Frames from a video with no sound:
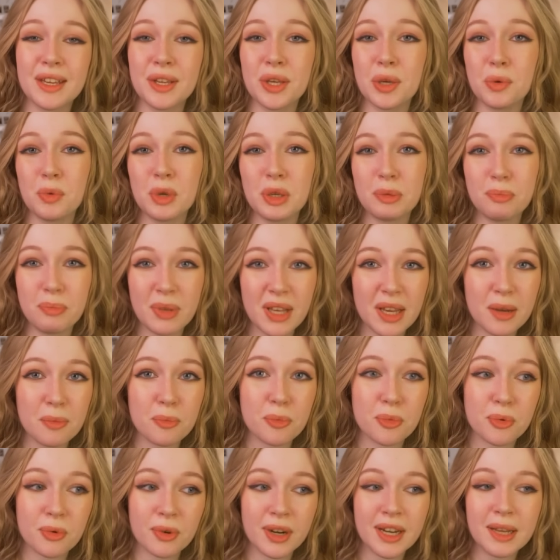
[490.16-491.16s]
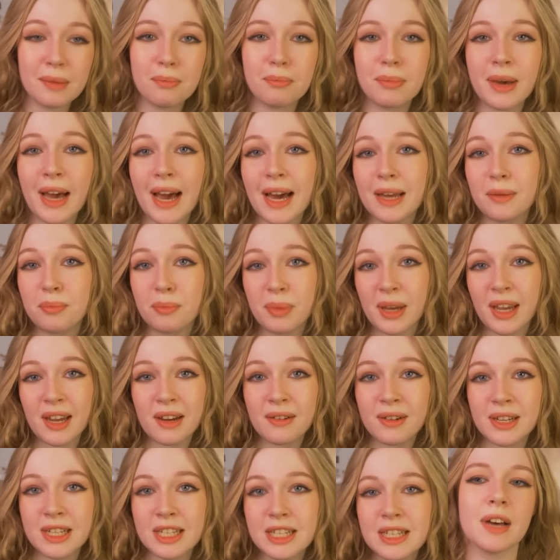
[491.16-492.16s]
you would be a pretty bad
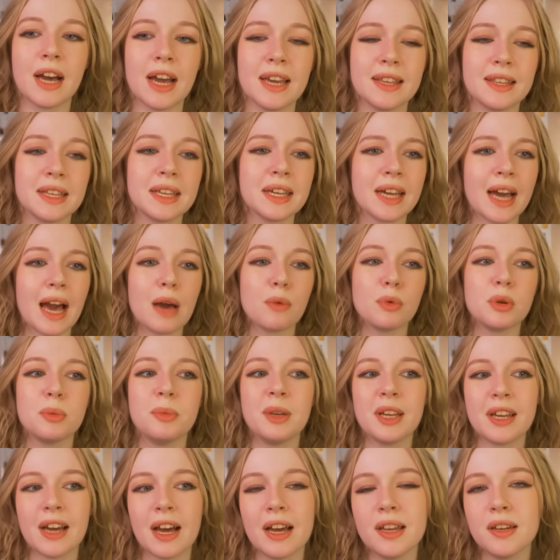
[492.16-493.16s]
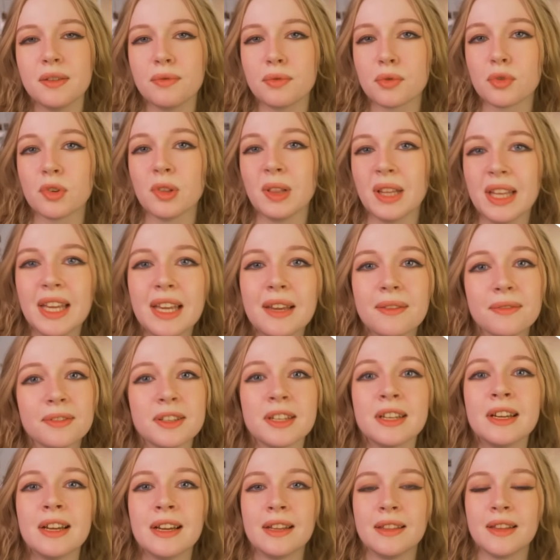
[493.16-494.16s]
parent. I think I would be kind of relieved
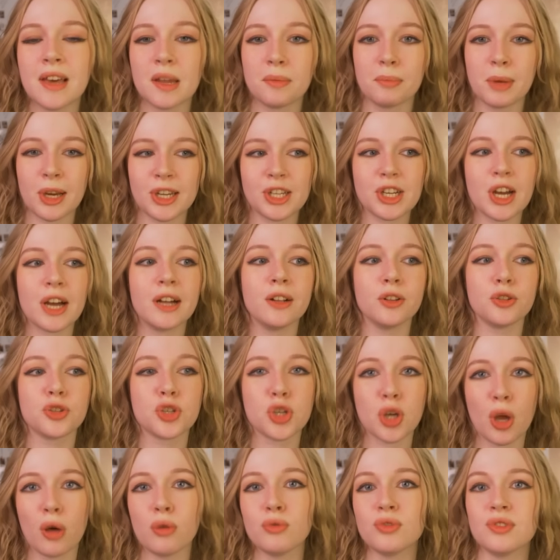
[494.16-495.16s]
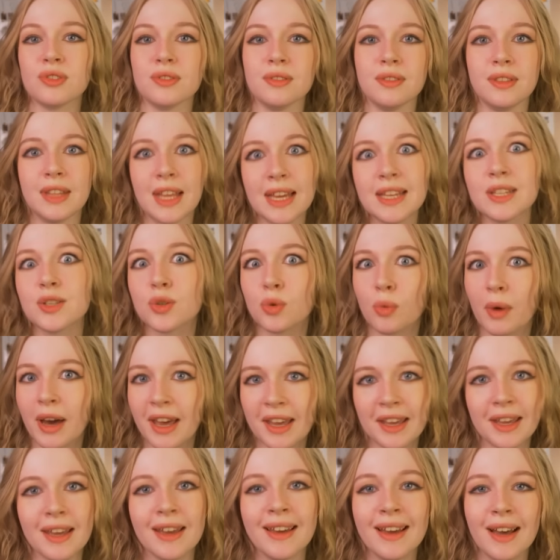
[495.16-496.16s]
that my child chose this
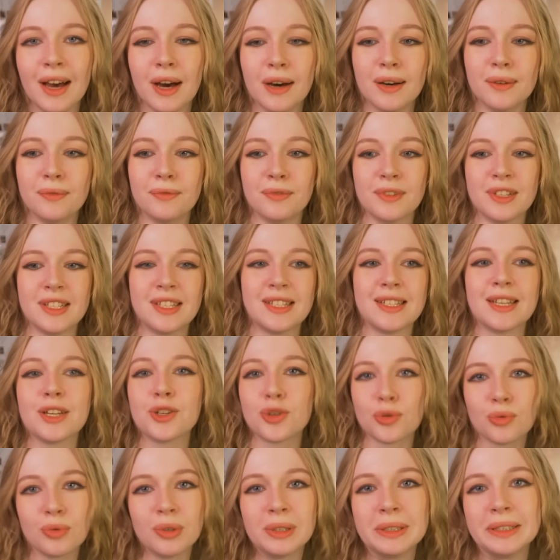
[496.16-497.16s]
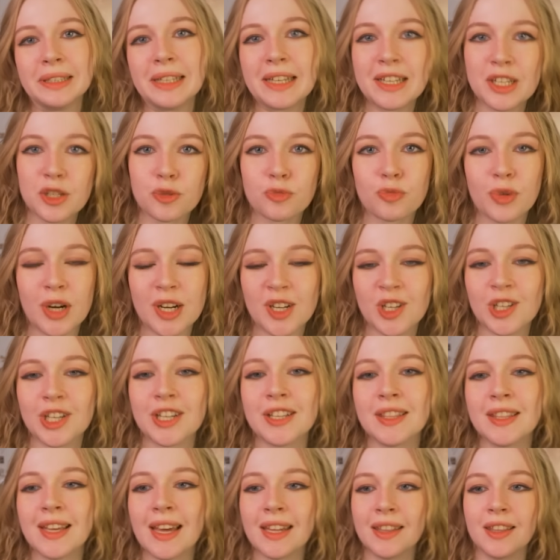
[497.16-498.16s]
way of sexual
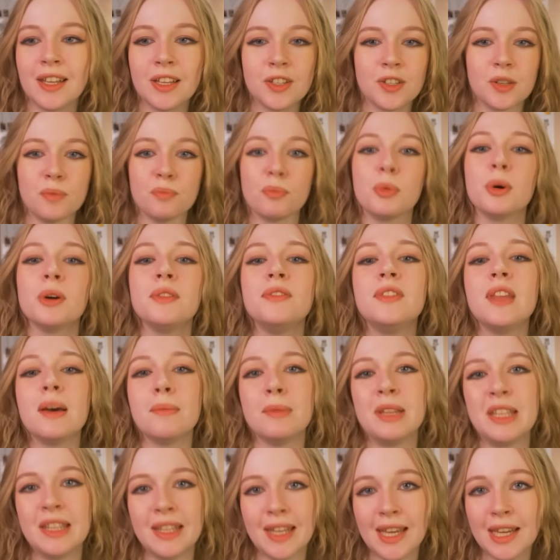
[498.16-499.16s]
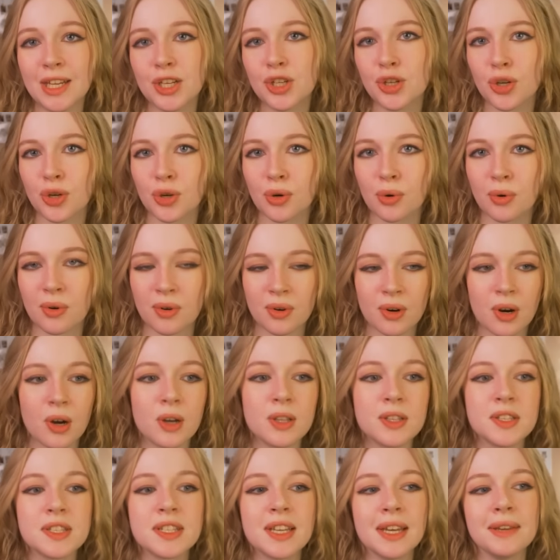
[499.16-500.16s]
expression that doesn't put them in danger or
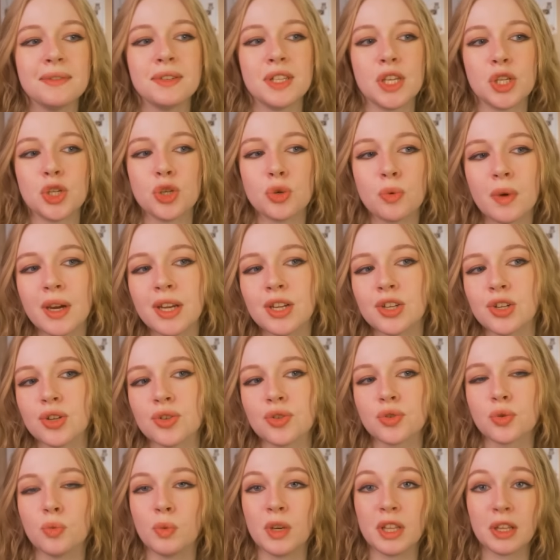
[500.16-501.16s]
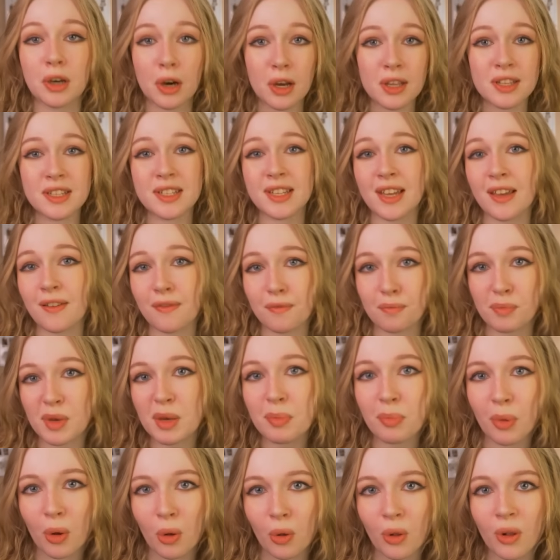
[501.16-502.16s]
unsafe situations with unsafe
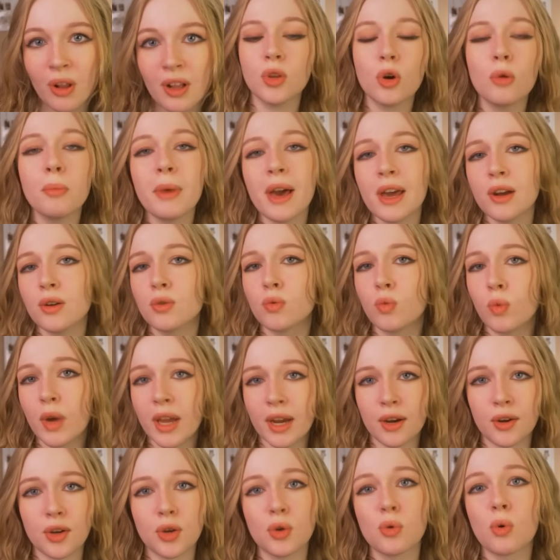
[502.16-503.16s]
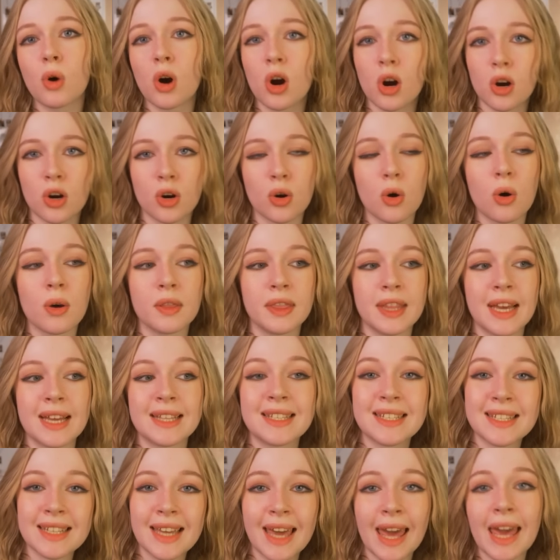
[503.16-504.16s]
people. No matter where you are on that
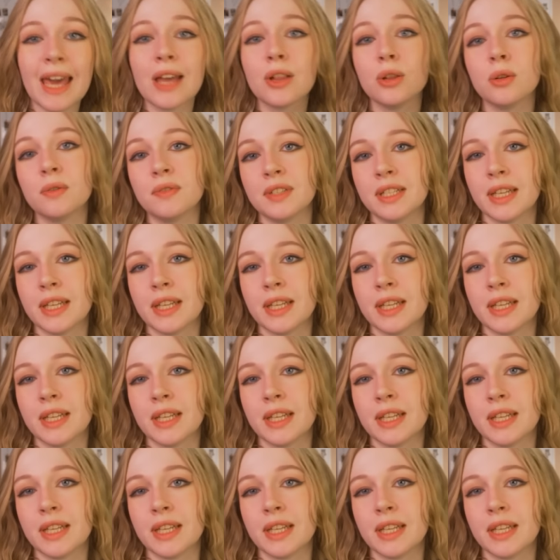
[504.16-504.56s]
scale of